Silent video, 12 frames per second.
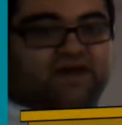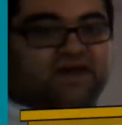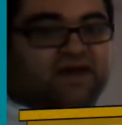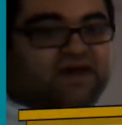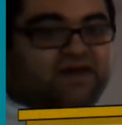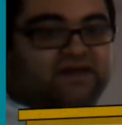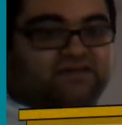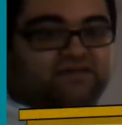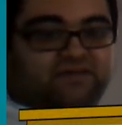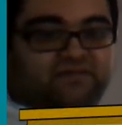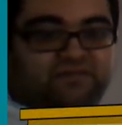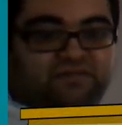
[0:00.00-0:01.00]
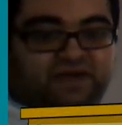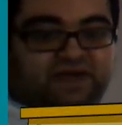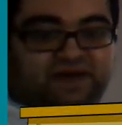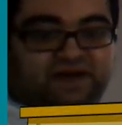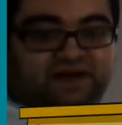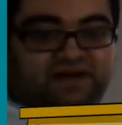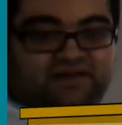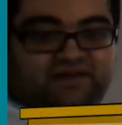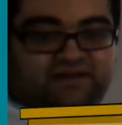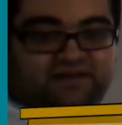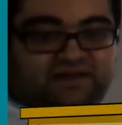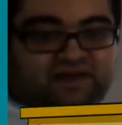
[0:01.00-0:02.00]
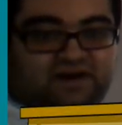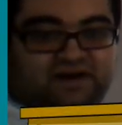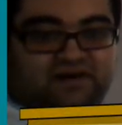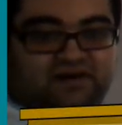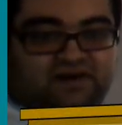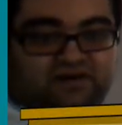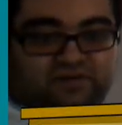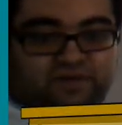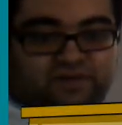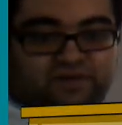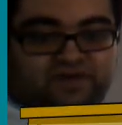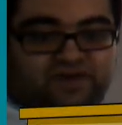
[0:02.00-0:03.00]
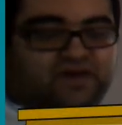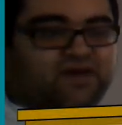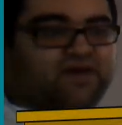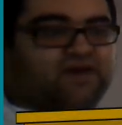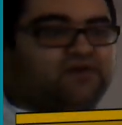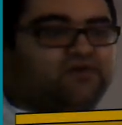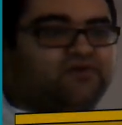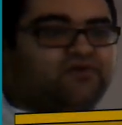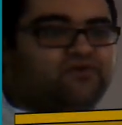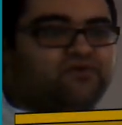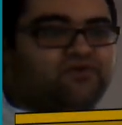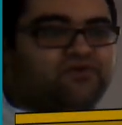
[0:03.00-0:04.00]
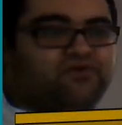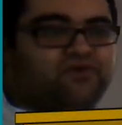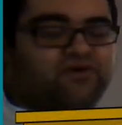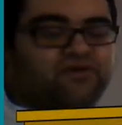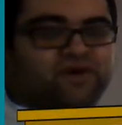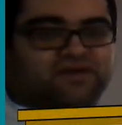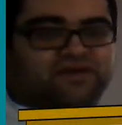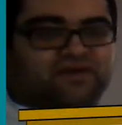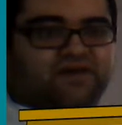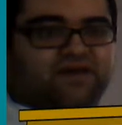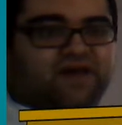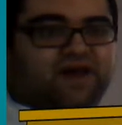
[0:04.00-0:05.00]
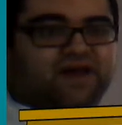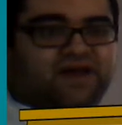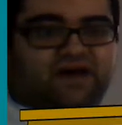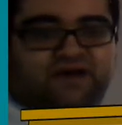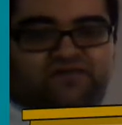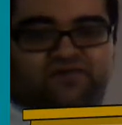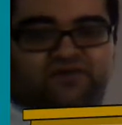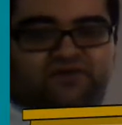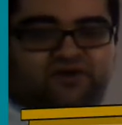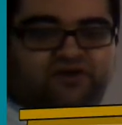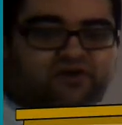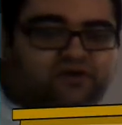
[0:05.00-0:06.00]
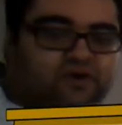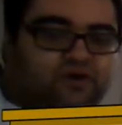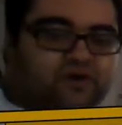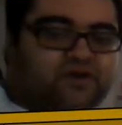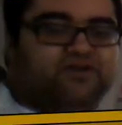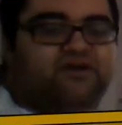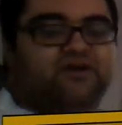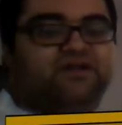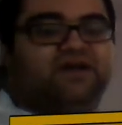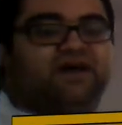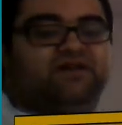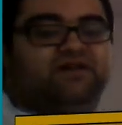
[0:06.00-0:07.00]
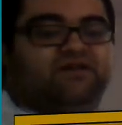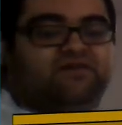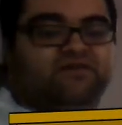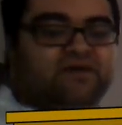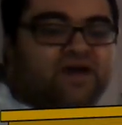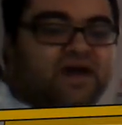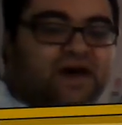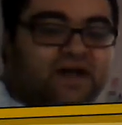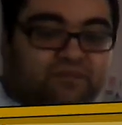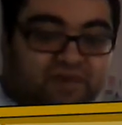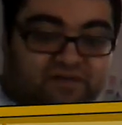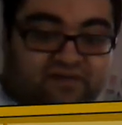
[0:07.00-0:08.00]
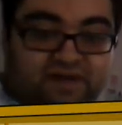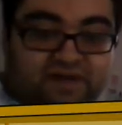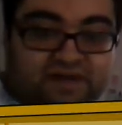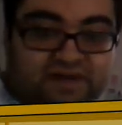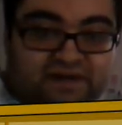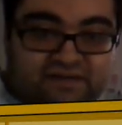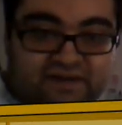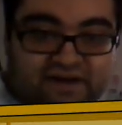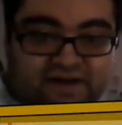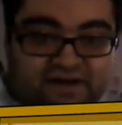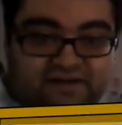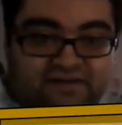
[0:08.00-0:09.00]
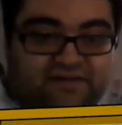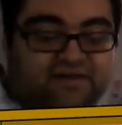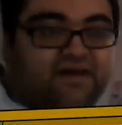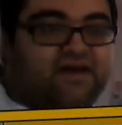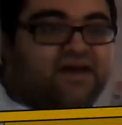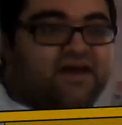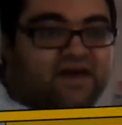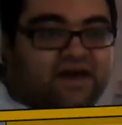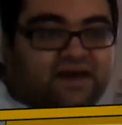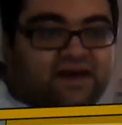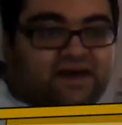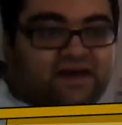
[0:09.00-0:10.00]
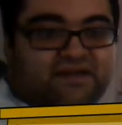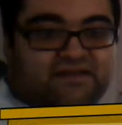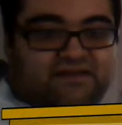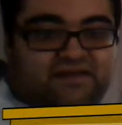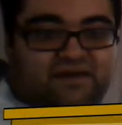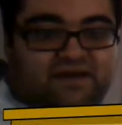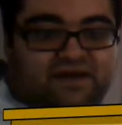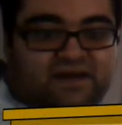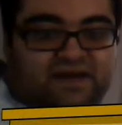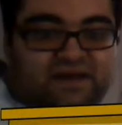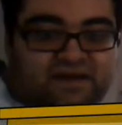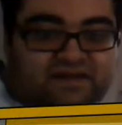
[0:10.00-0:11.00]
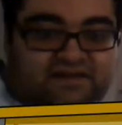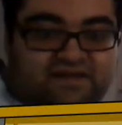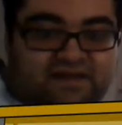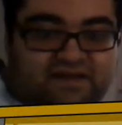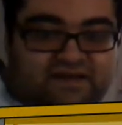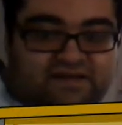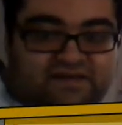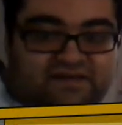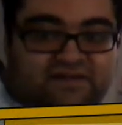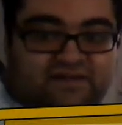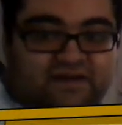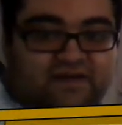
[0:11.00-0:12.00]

and guys, they're corrupt. You know what? I have to call an attorney at law at Beverly Hills, guys, and he asserts